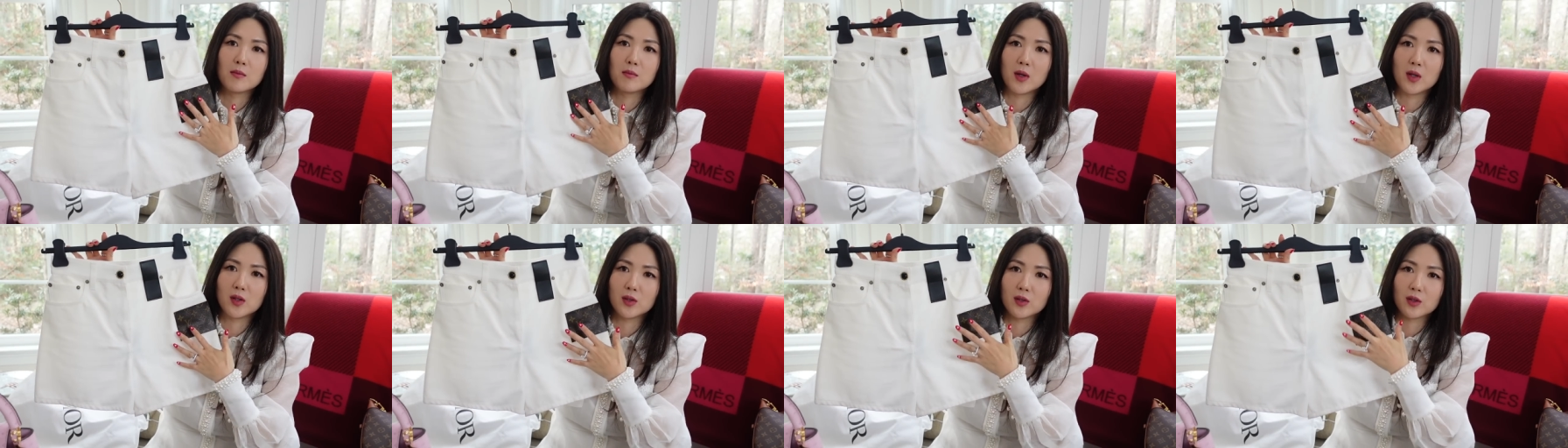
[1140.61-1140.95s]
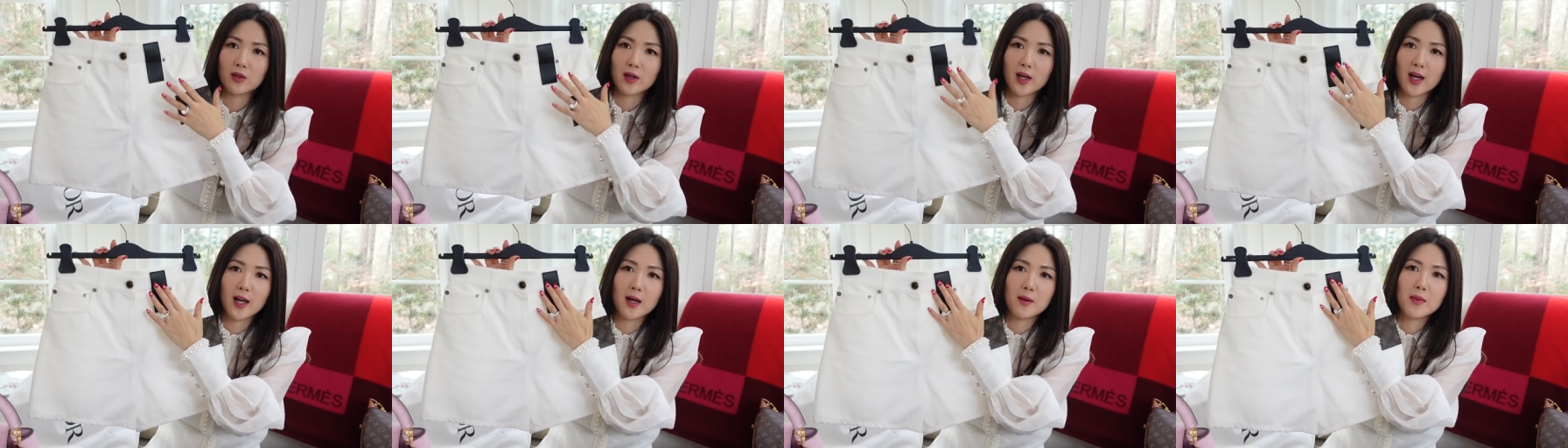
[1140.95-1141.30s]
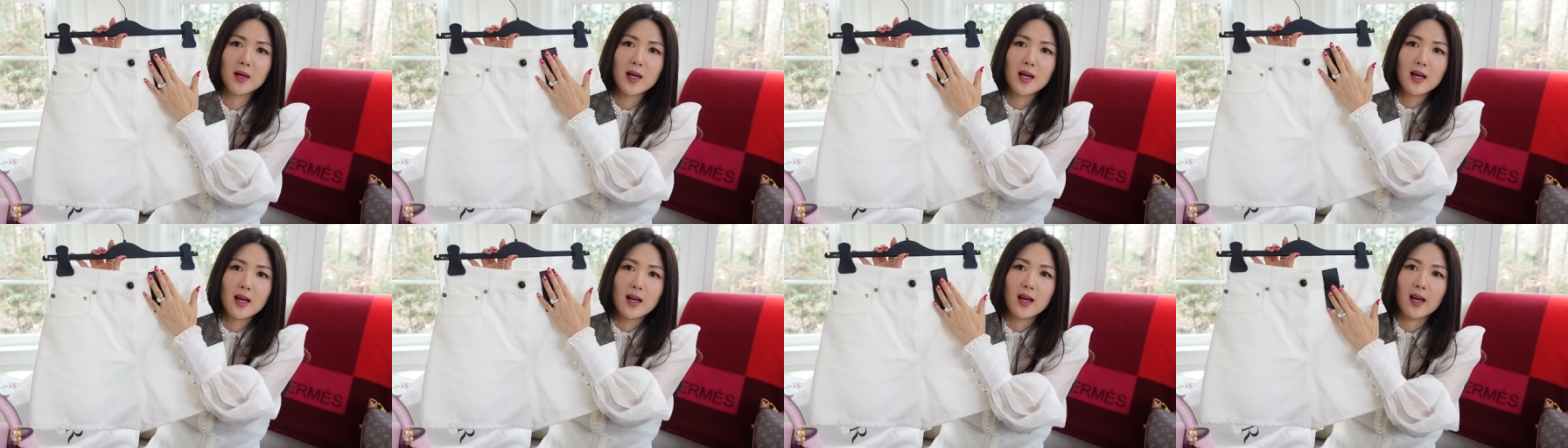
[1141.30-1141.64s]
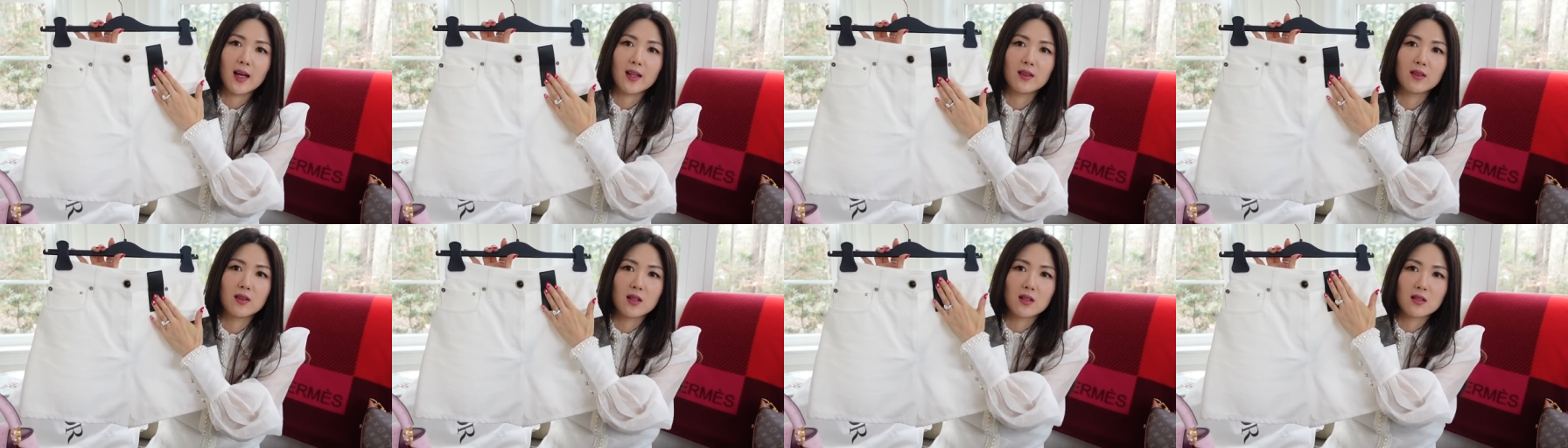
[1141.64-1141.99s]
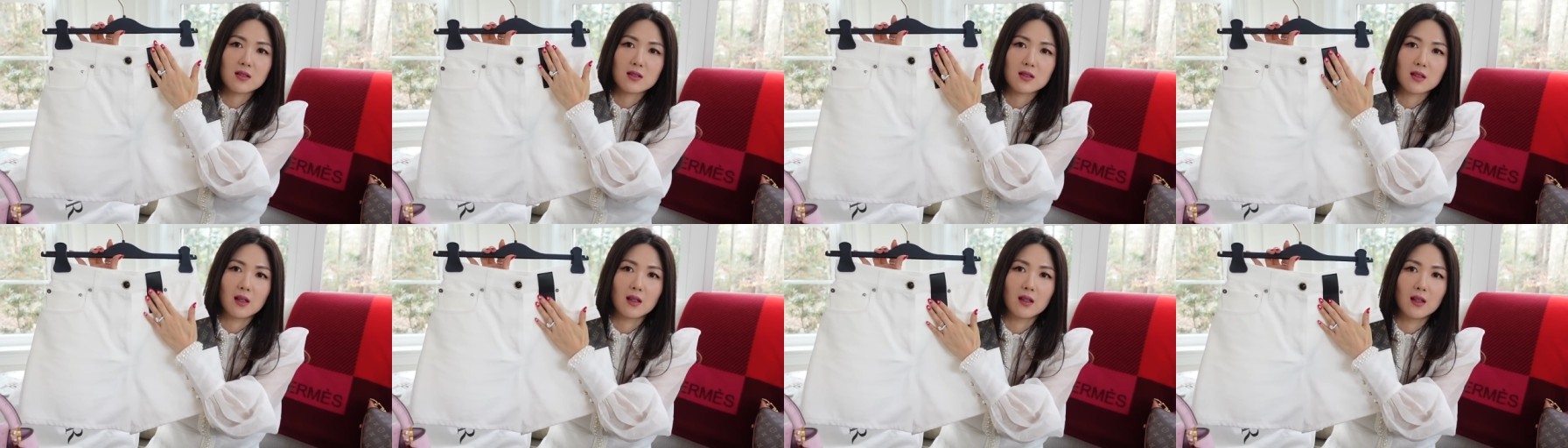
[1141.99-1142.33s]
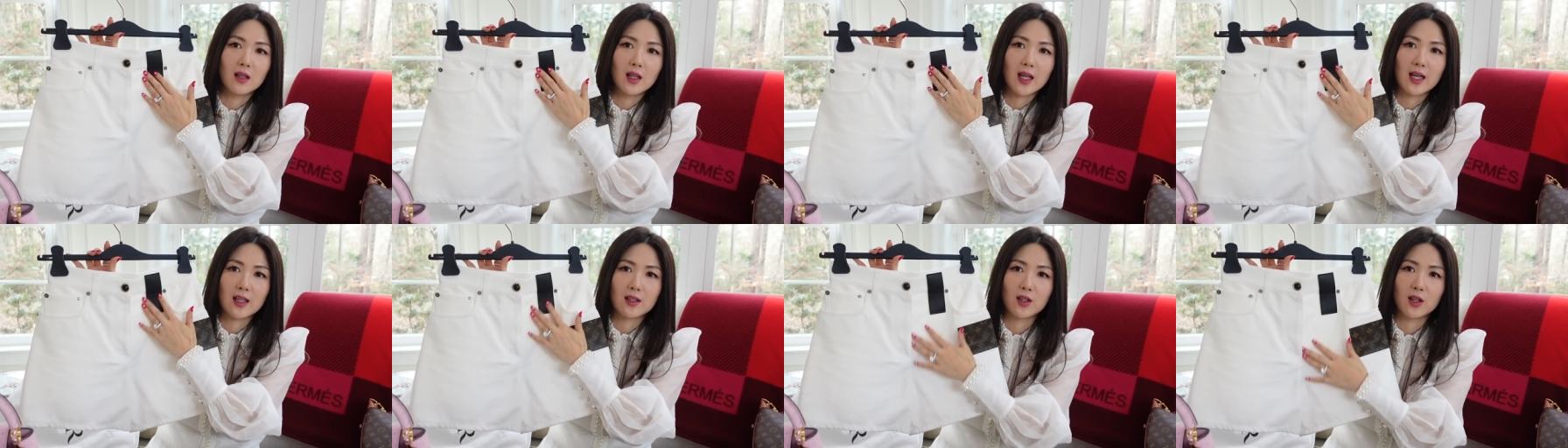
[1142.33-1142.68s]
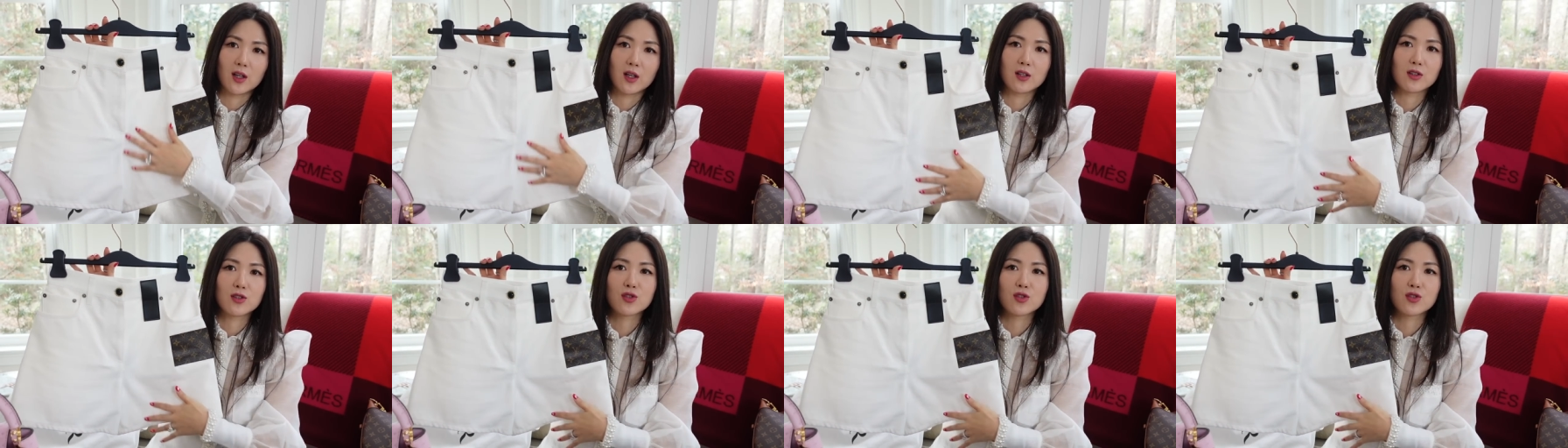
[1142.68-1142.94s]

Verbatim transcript: monogram, and this leather.